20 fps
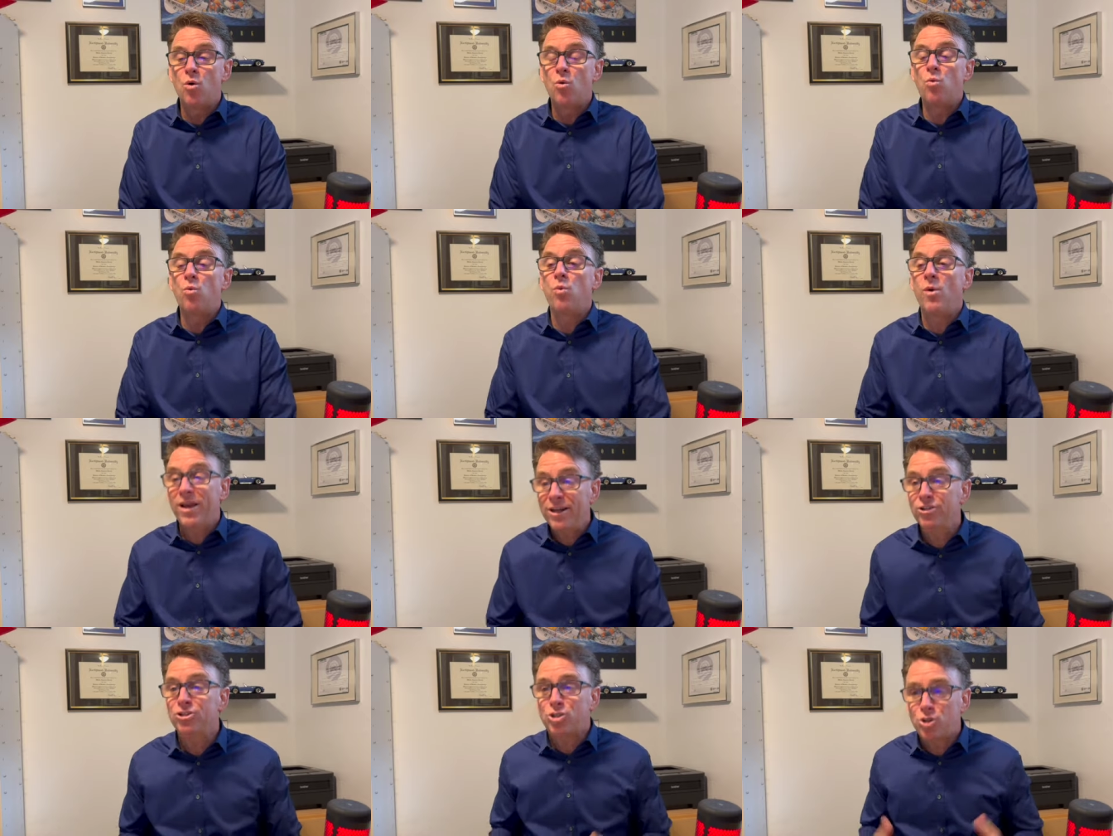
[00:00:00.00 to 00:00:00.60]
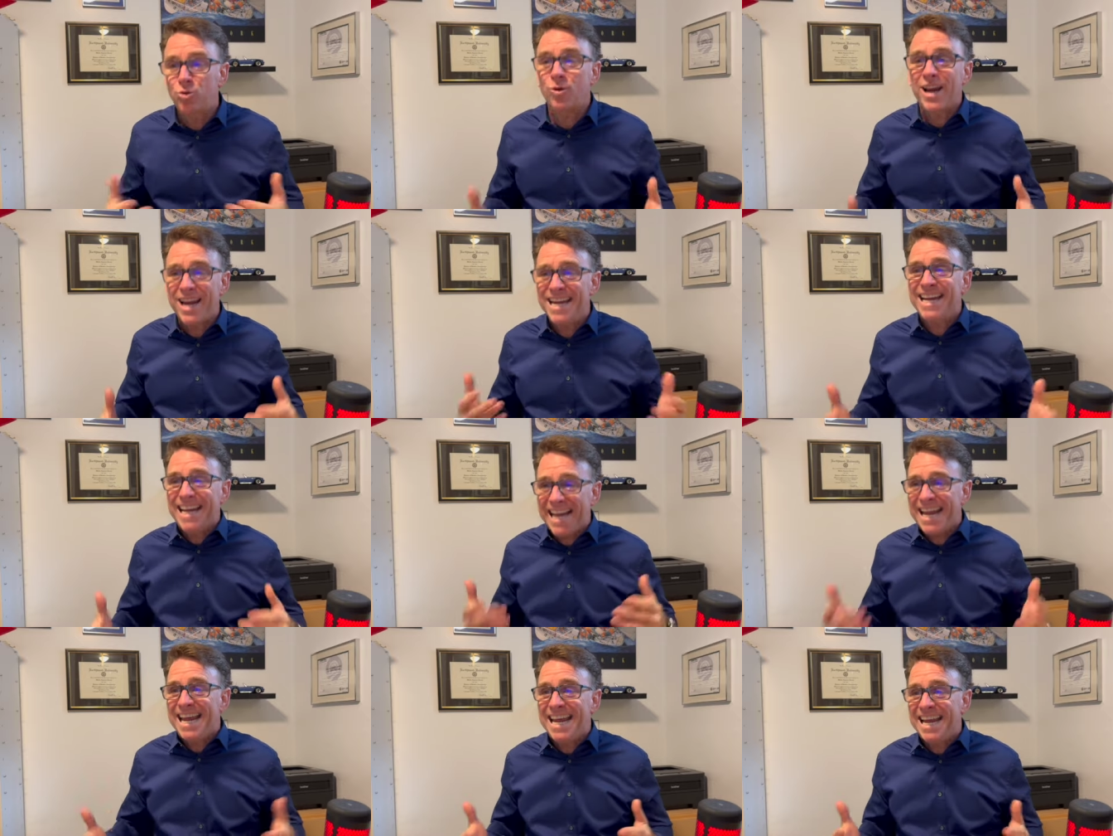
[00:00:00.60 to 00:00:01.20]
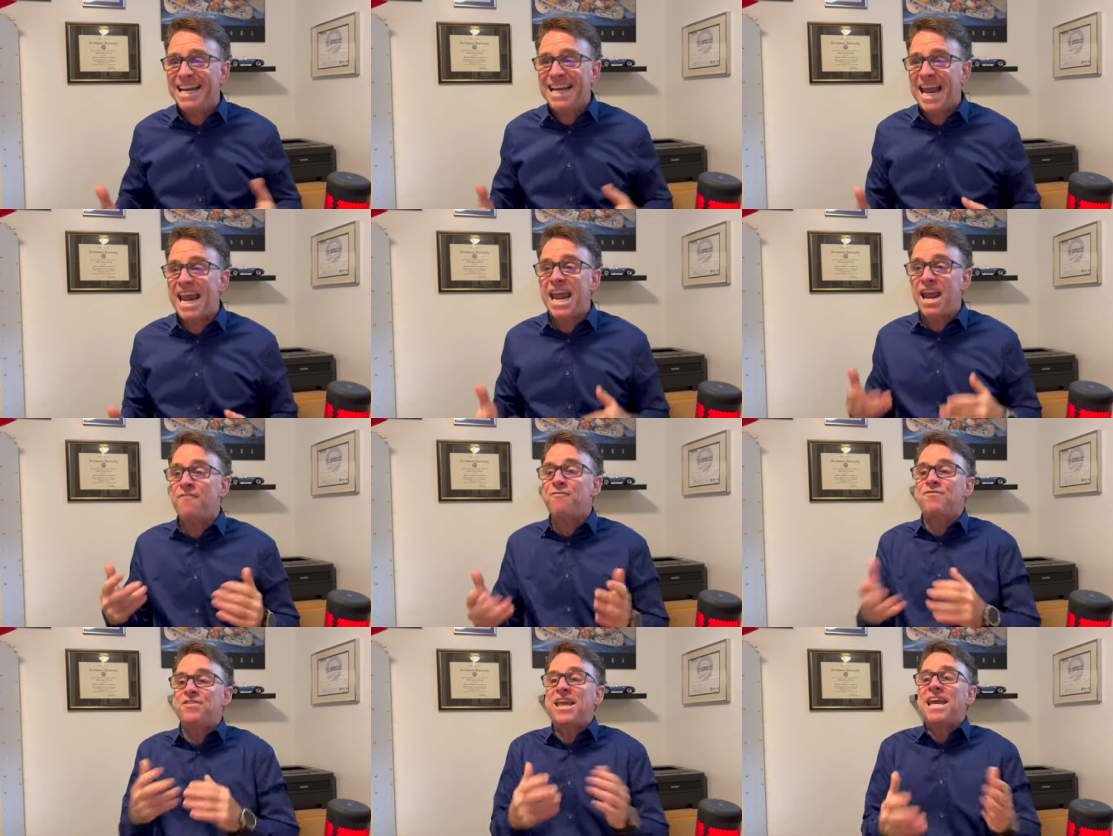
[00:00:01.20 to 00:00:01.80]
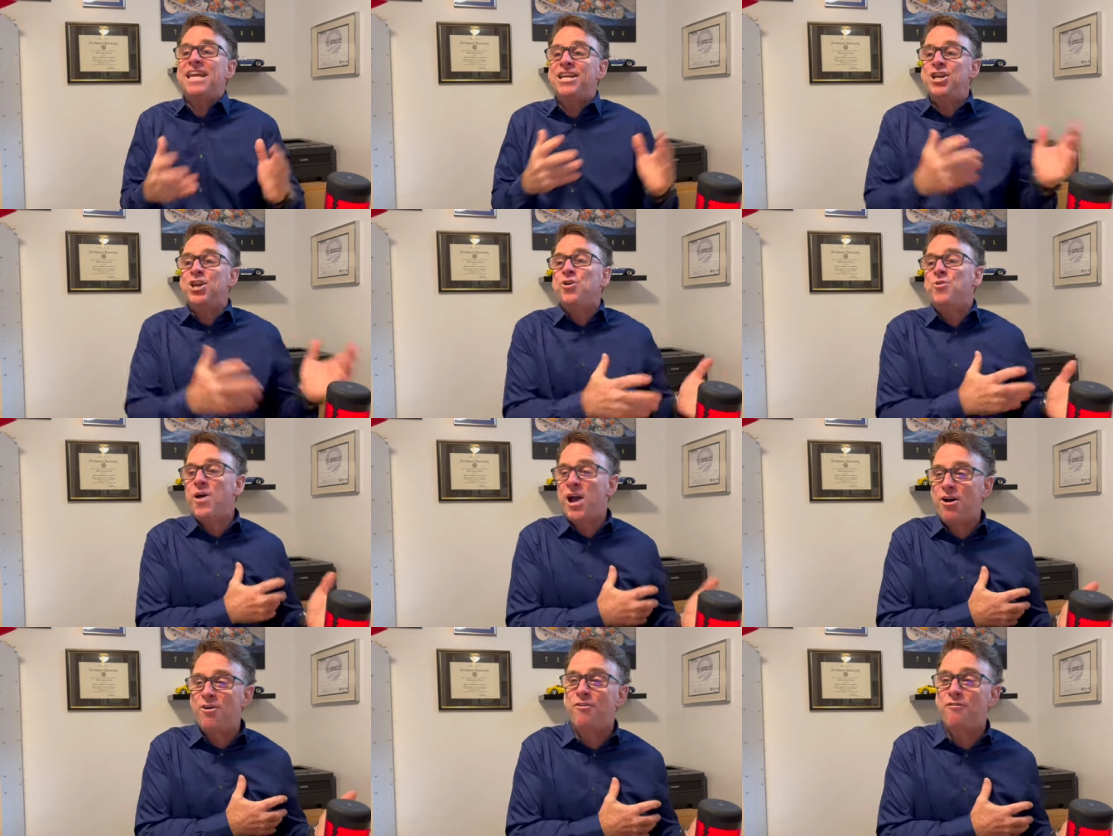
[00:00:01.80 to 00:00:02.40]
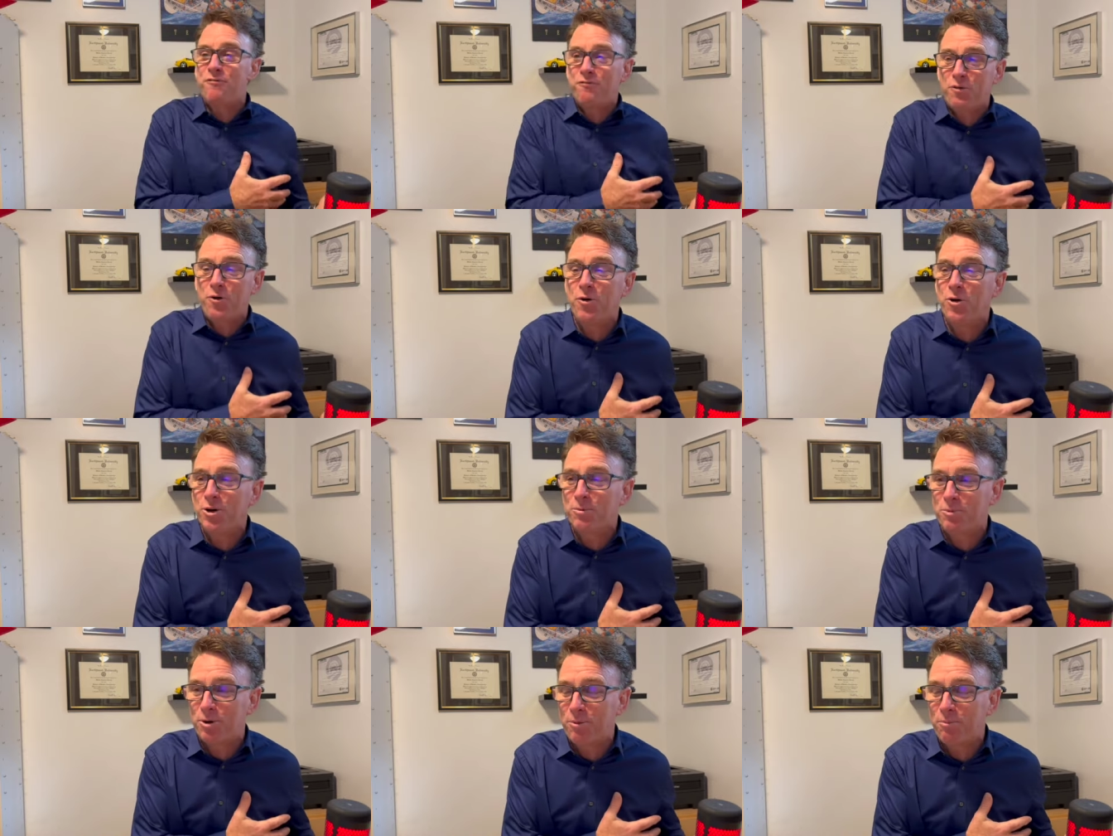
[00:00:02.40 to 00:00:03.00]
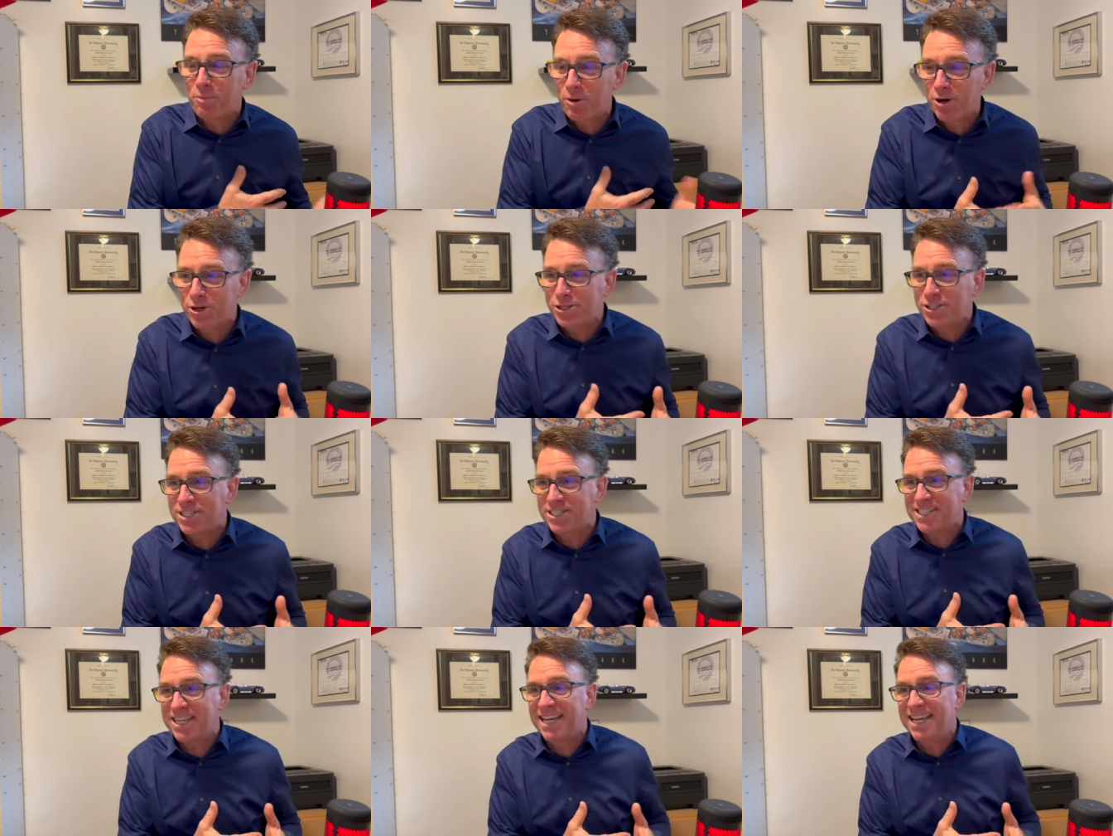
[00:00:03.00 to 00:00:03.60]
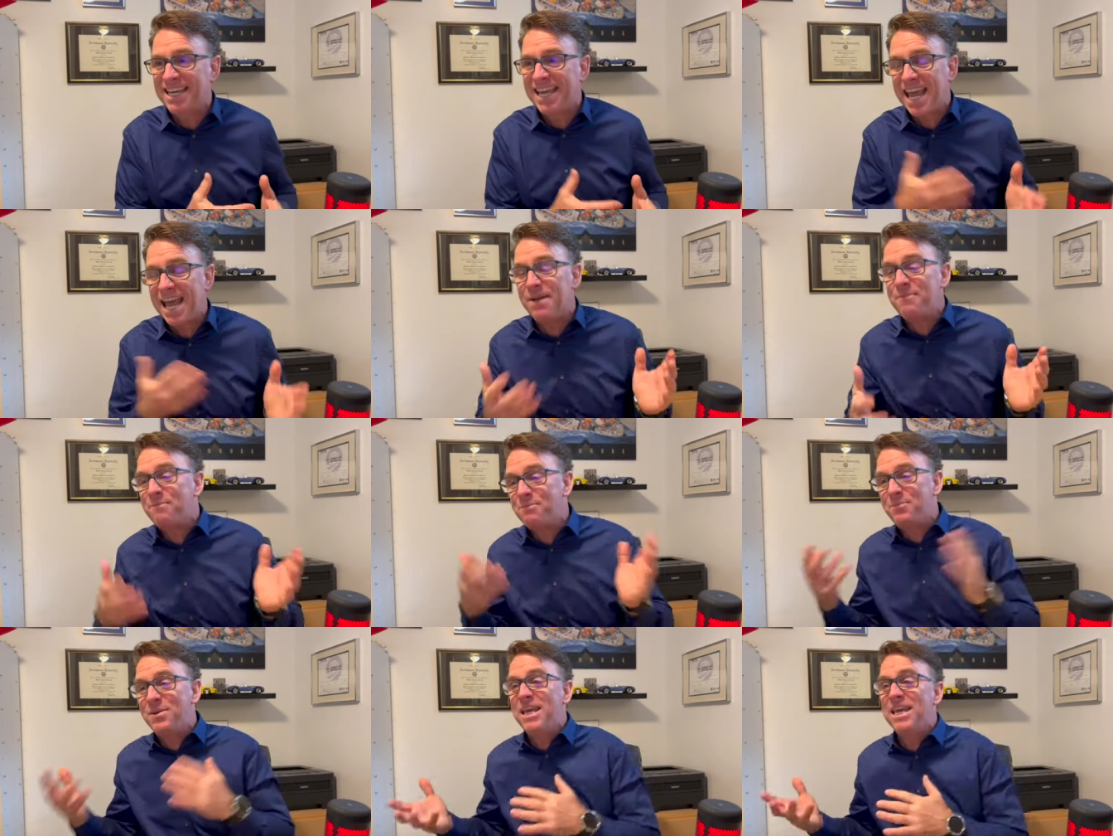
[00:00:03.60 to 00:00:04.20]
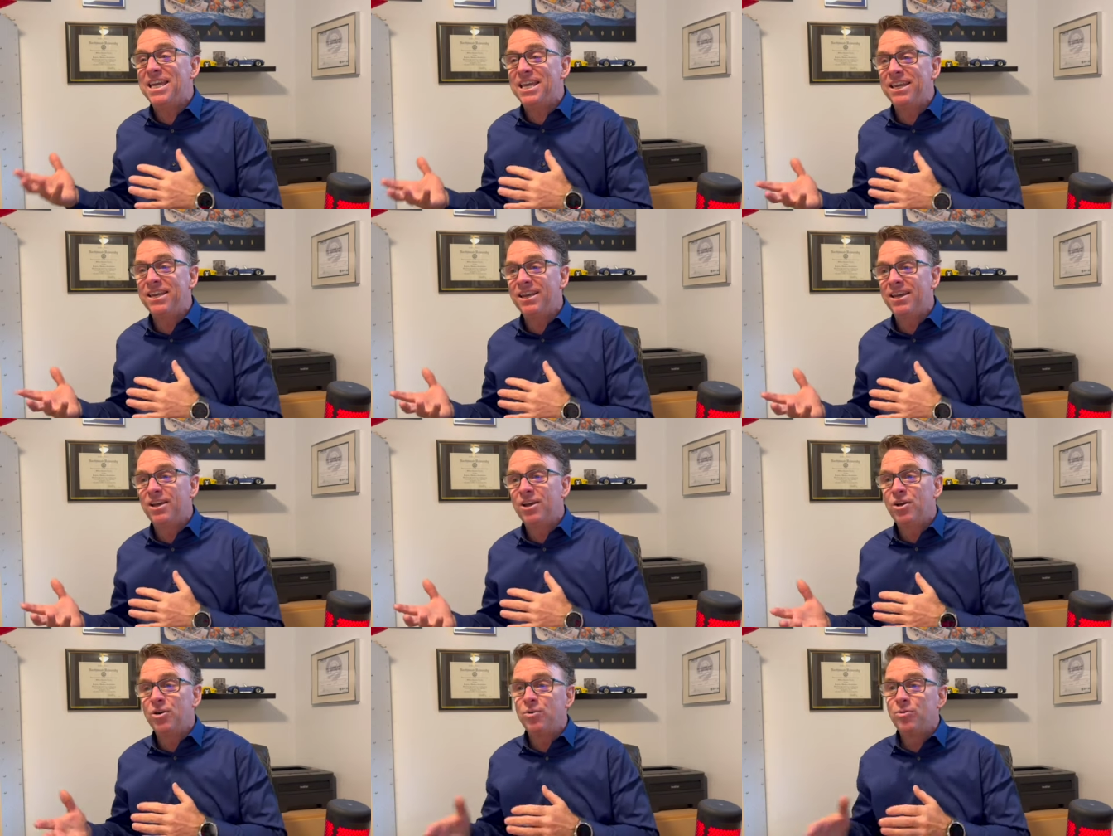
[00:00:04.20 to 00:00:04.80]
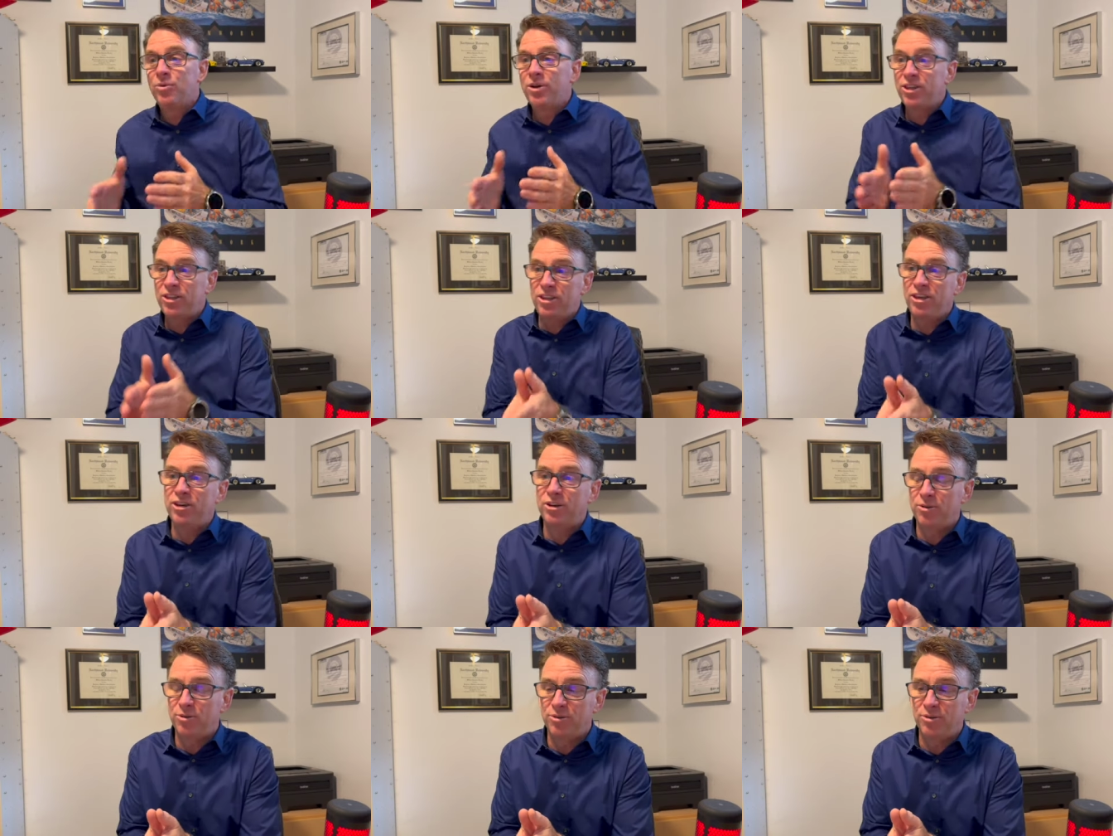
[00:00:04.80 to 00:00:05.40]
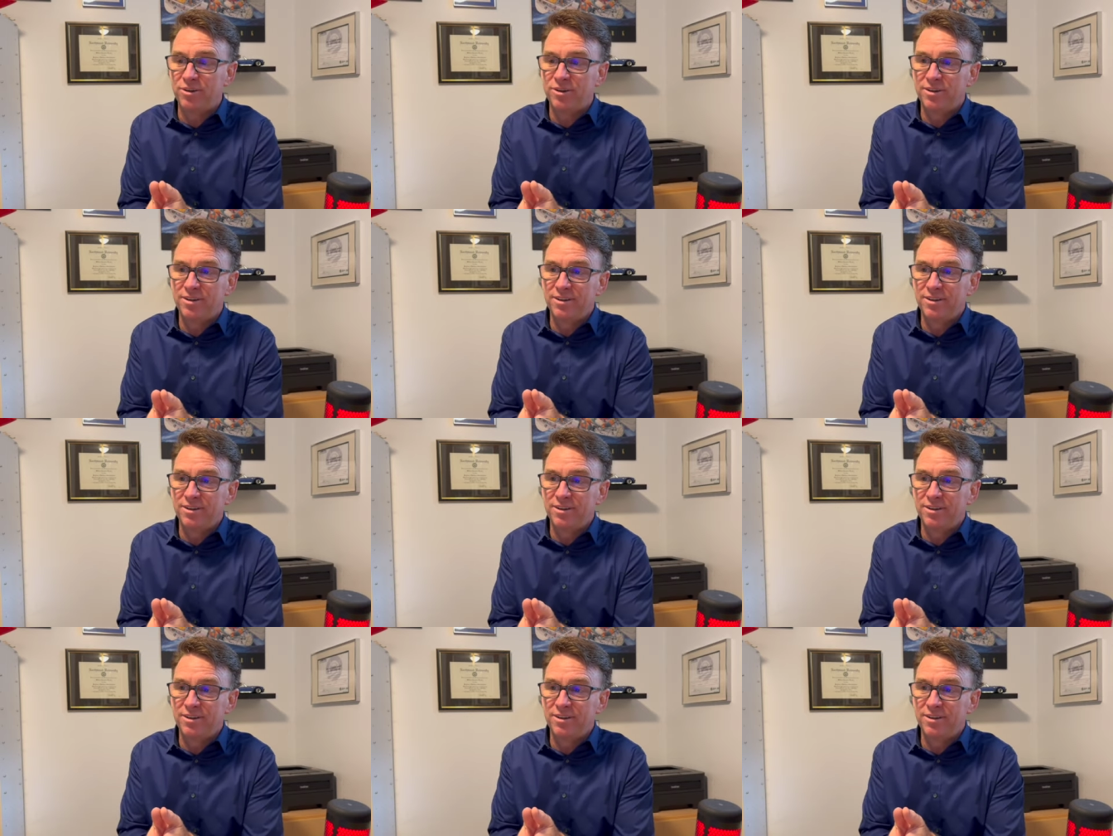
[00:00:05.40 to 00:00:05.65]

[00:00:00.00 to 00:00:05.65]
will trade in if they knew how affordable purchasing can be with you.